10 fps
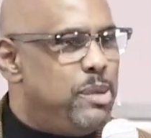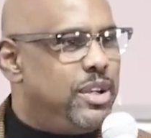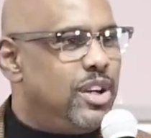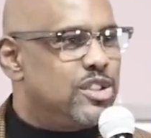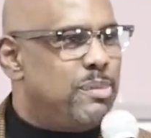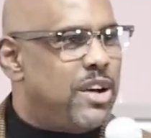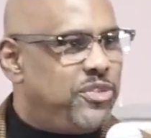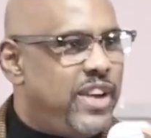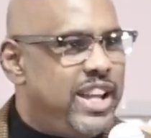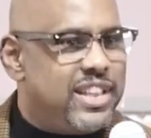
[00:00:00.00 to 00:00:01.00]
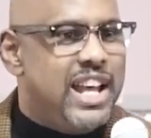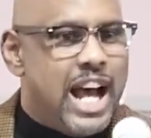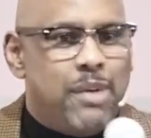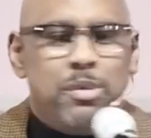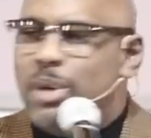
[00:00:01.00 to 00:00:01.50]
because of my faith.
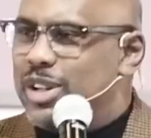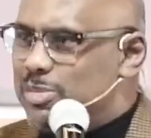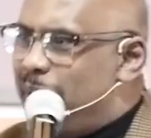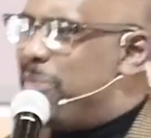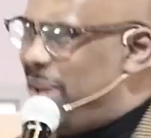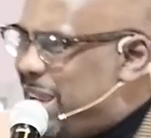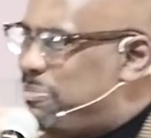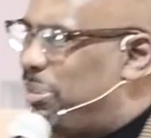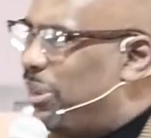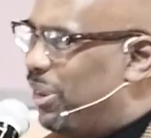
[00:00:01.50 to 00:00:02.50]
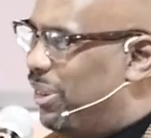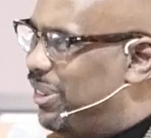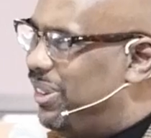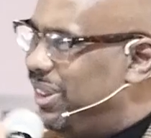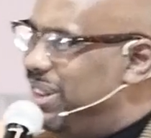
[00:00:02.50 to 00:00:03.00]
I'm amongst my
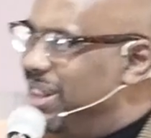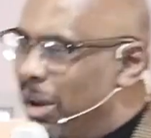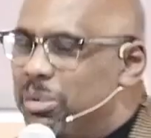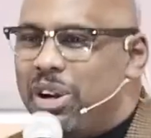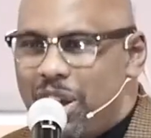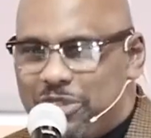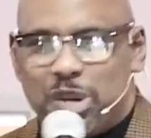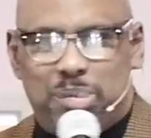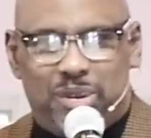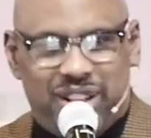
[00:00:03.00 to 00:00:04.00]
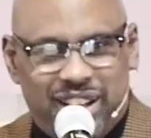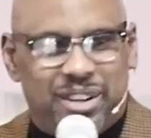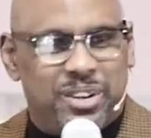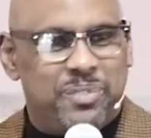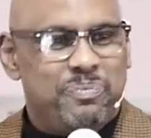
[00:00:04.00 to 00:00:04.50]
people. I'm comfortable
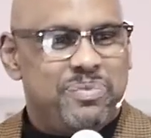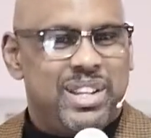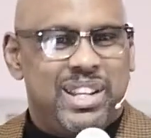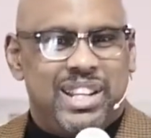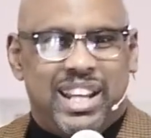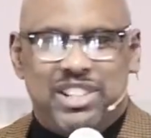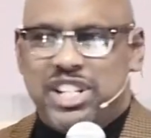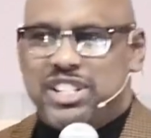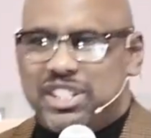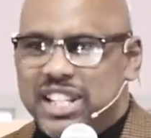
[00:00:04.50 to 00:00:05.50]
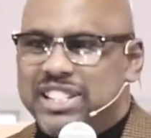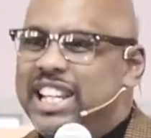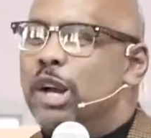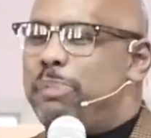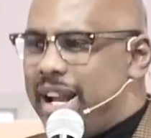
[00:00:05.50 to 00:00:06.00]
here. And Jesus says,
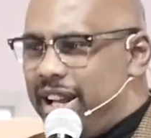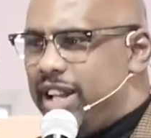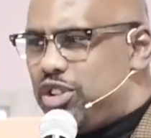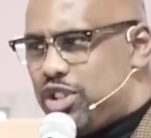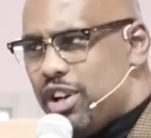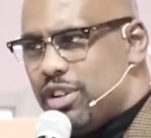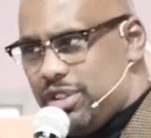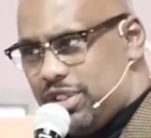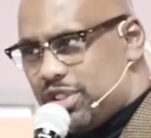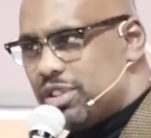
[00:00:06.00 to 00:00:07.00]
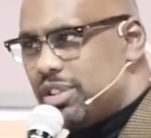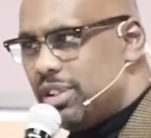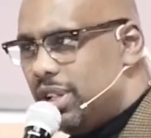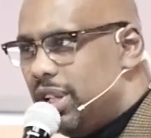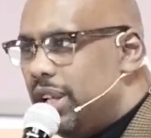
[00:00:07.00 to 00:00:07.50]
get up out of that church.
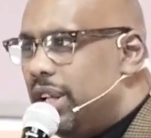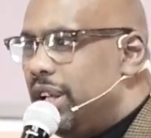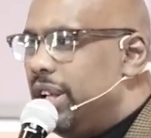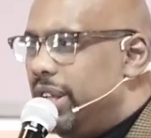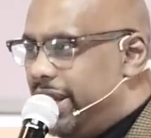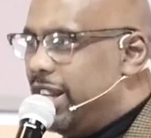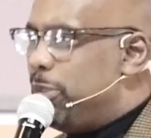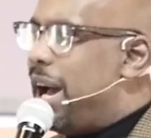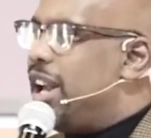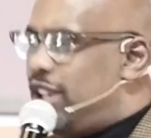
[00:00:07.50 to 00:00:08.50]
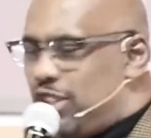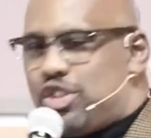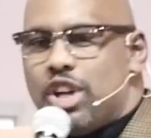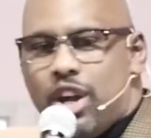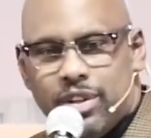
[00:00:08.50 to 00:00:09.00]
Get up out of the
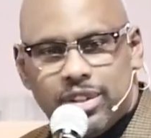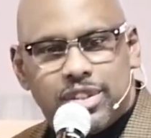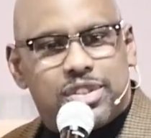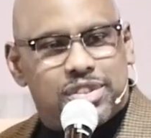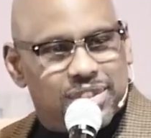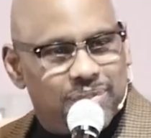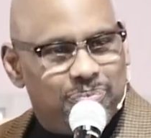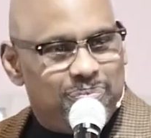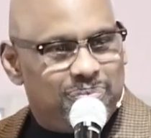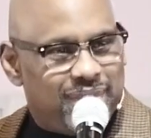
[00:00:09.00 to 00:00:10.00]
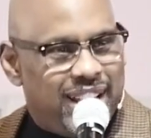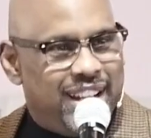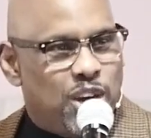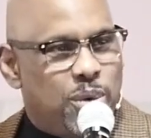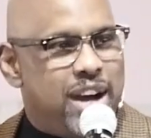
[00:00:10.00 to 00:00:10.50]
church
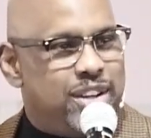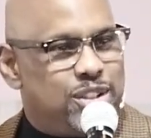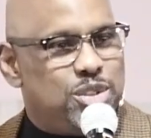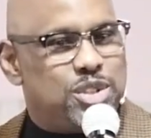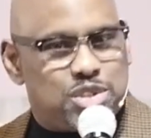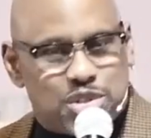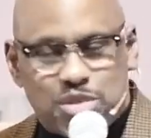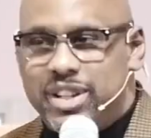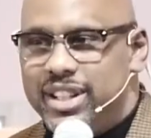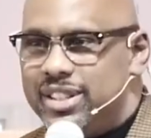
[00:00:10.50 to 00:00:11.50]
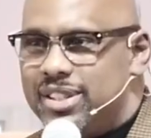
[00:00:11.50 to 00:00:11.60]
and go out into the street.